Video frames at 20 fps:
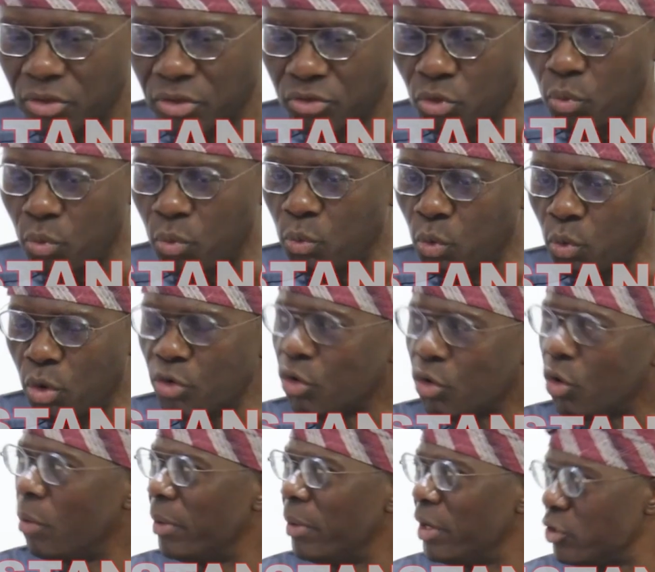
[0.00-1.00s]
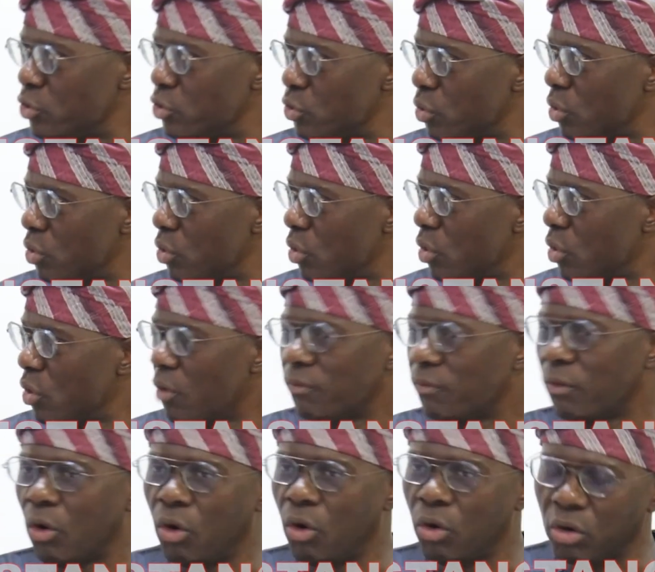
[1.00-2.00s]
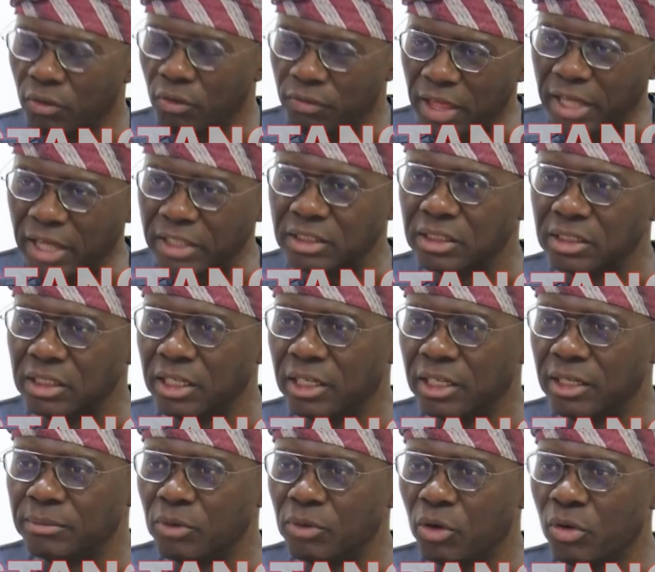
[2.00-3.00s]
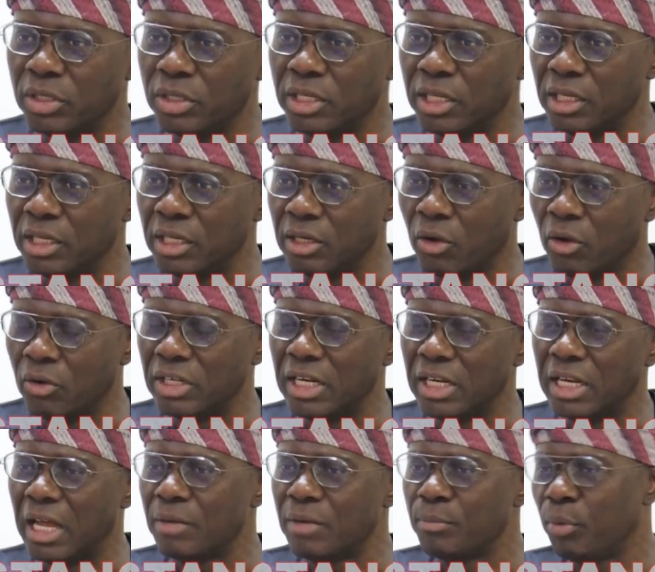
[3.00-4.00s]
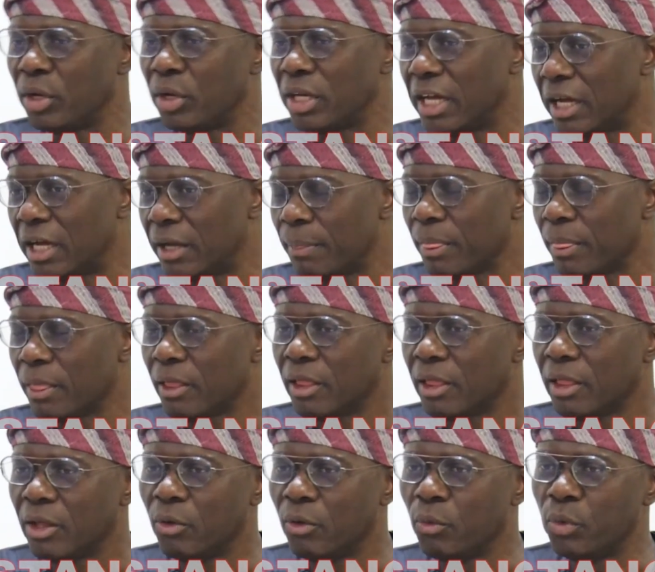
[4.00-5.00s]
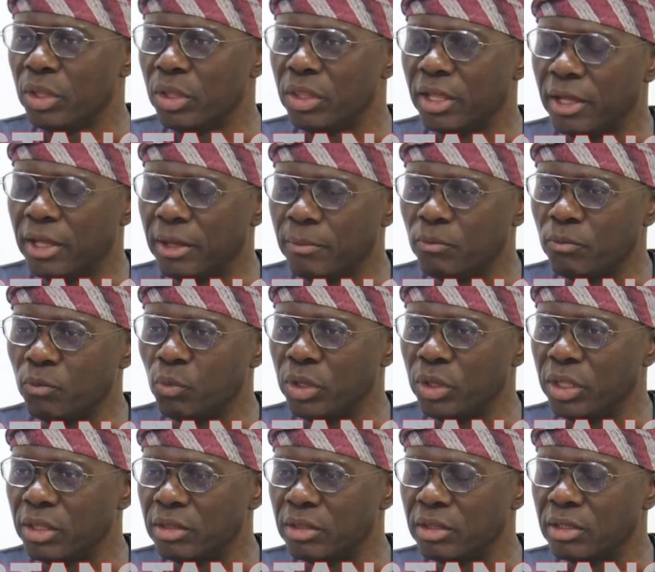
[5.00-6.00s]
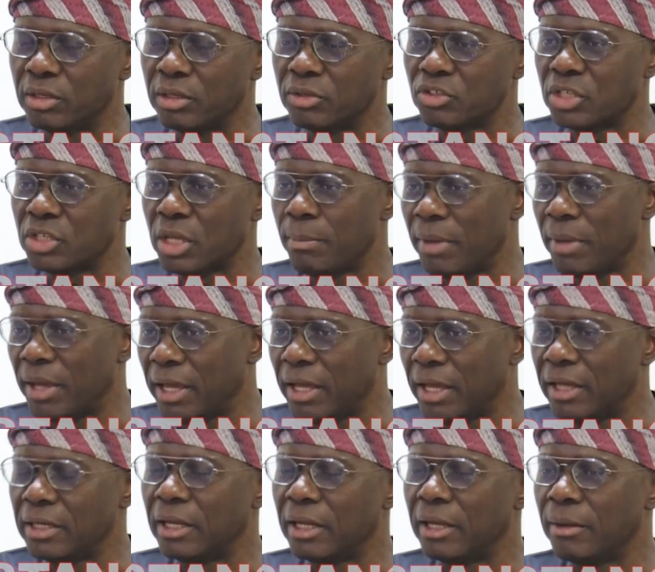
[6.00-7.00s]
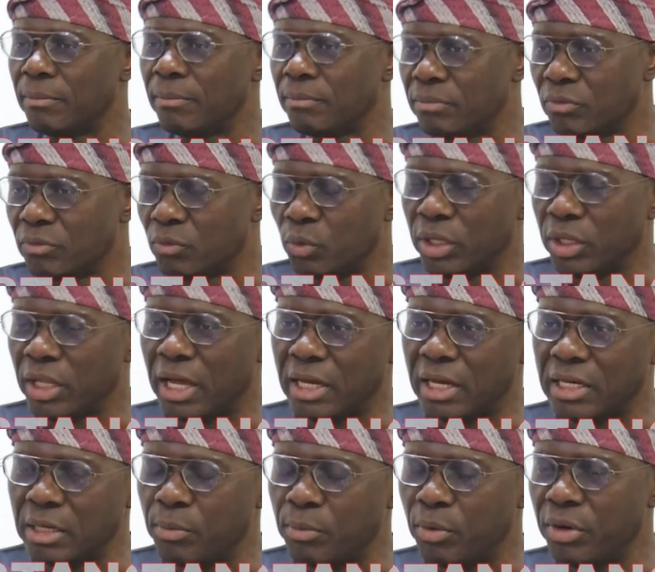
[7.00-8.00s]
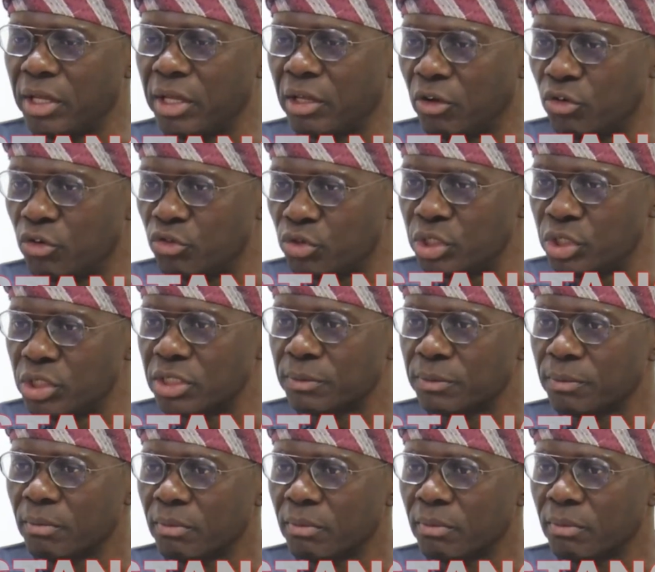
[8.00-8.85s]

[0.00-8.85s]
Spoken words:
So we want to commend you for all of that. On the land border with Seme and with our neighboring countries,